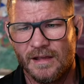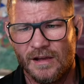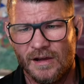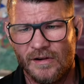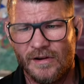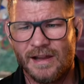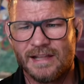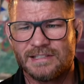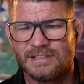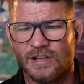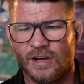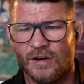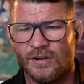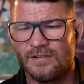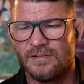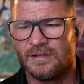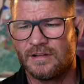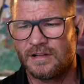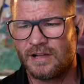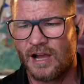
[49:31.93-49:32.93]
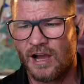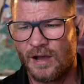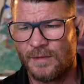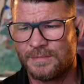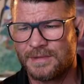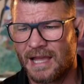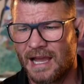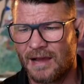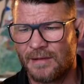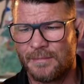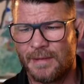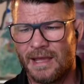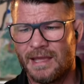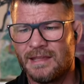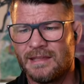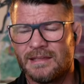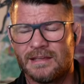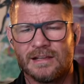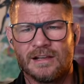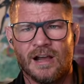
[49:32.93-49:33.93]
All right, Todd, calm down,
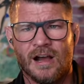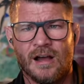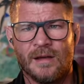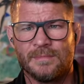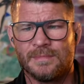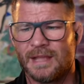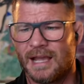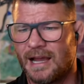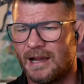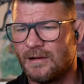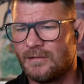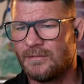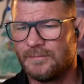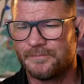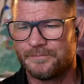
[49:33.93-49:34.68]
mate. Calm down.